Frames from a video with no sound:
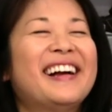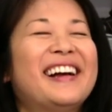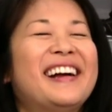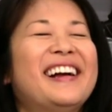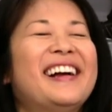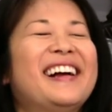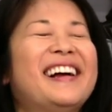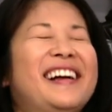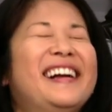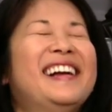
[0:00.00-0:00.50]

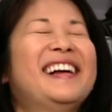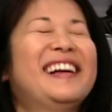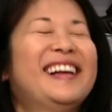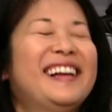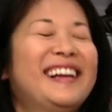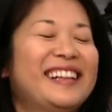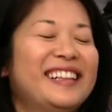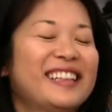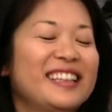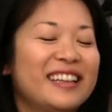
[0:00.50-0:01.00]

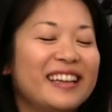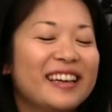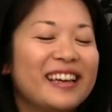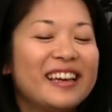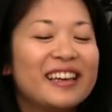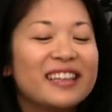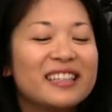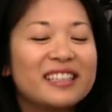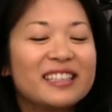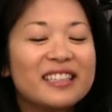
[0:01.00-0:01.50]
makeup.
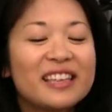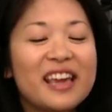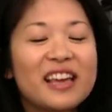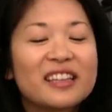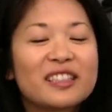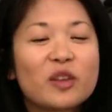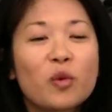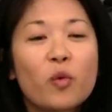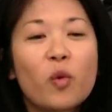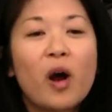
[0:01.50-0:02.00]
She looks
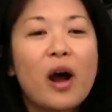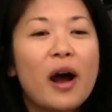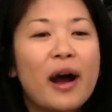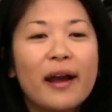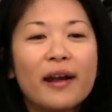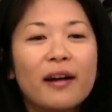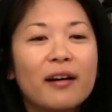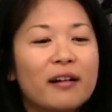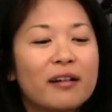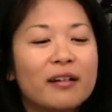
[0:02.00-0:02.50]
Takes so
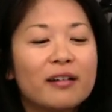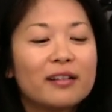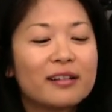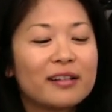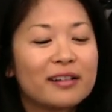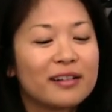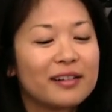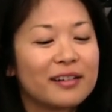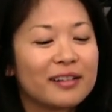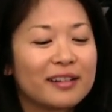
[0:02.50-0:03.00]
beautiful.
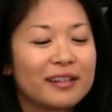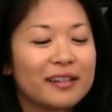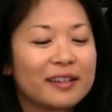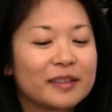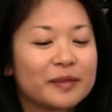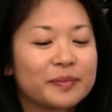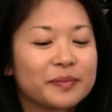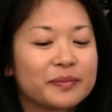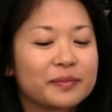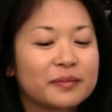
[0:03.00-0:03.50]

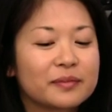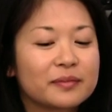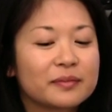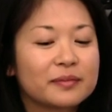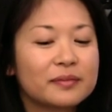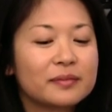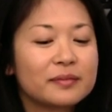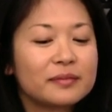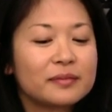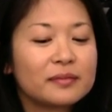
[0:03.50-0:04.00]
That's right.
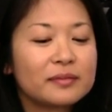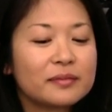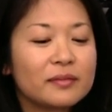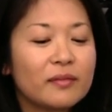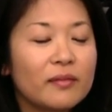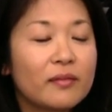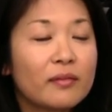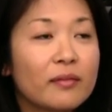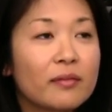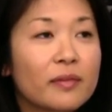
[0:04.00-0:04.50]
So the
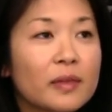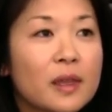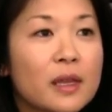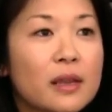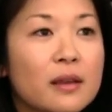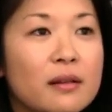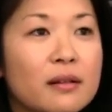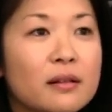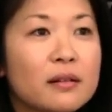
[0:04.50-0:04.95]
idea is to put on the